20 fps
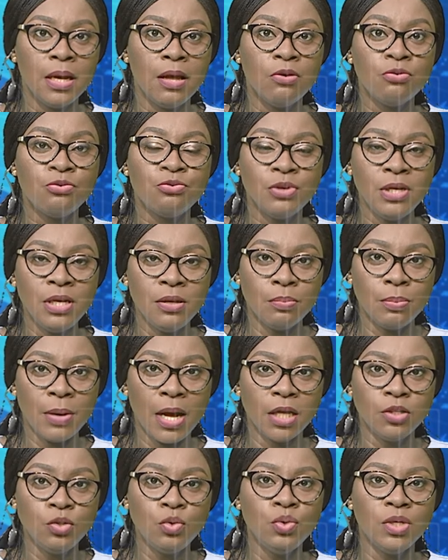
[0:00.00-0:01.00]
Philip
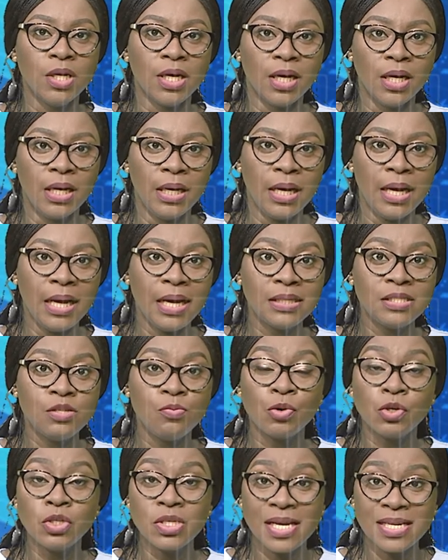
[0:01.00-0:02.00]
Aduda, as he
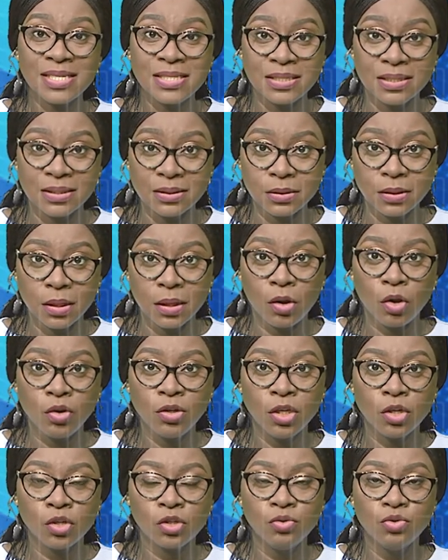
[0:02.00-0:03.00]
protested the
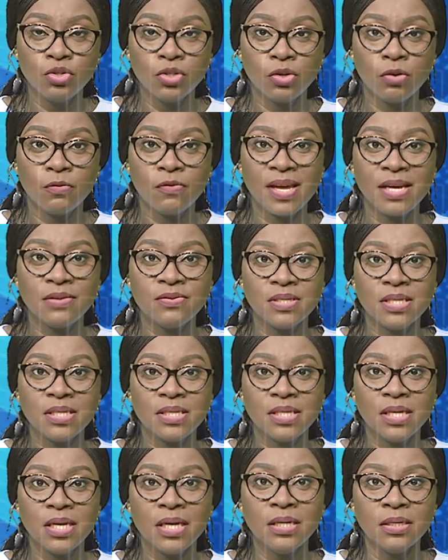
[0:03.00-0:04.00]
non-inclusion of
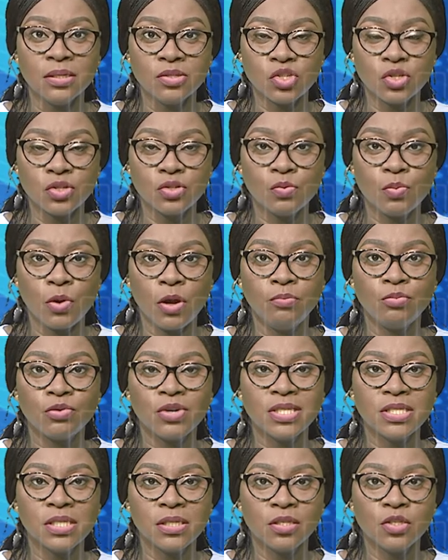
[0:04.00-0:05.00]
FCT indigents by
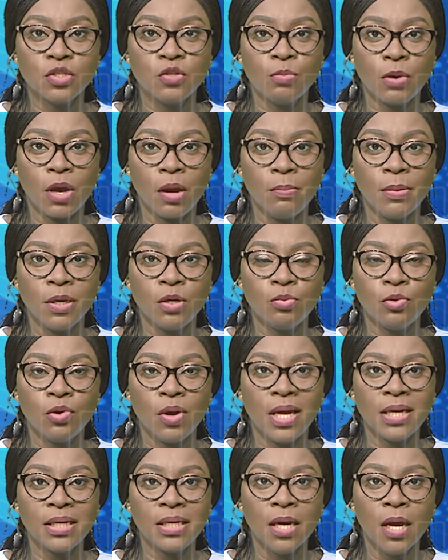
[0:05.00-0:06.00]
President Muhammad
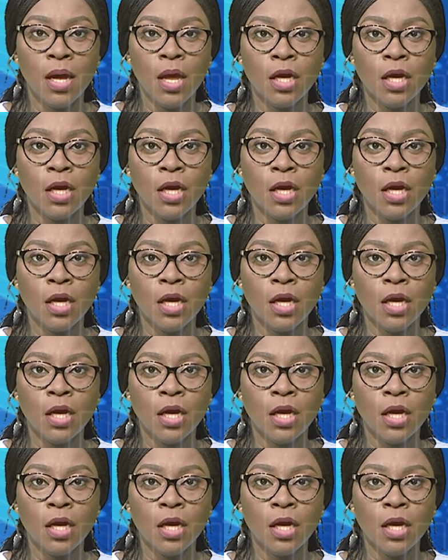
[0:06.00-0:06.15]
Buhari